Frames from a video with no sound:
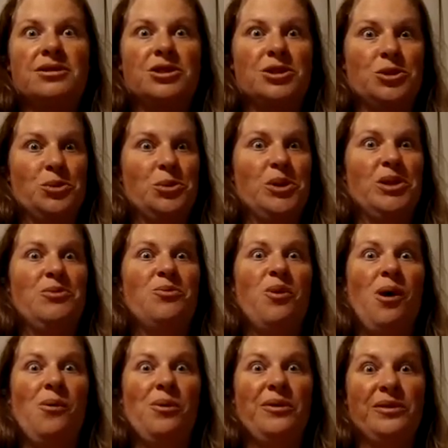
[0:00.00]
doing
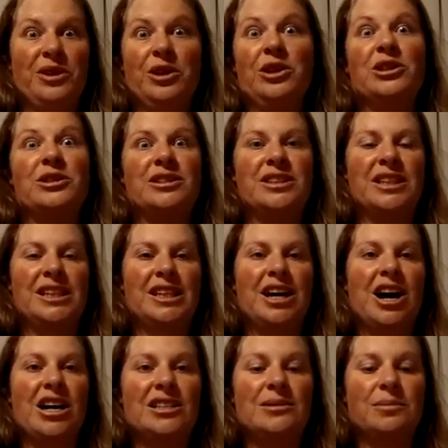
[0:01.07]
what we've learned in the
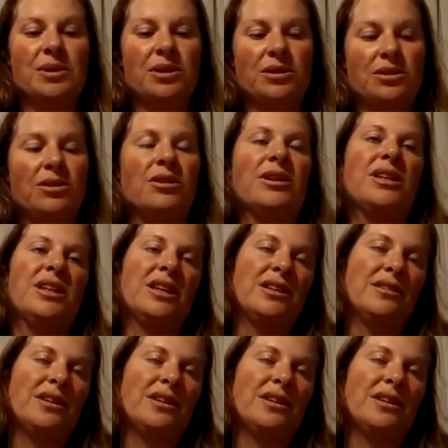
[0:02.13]
hospital or in the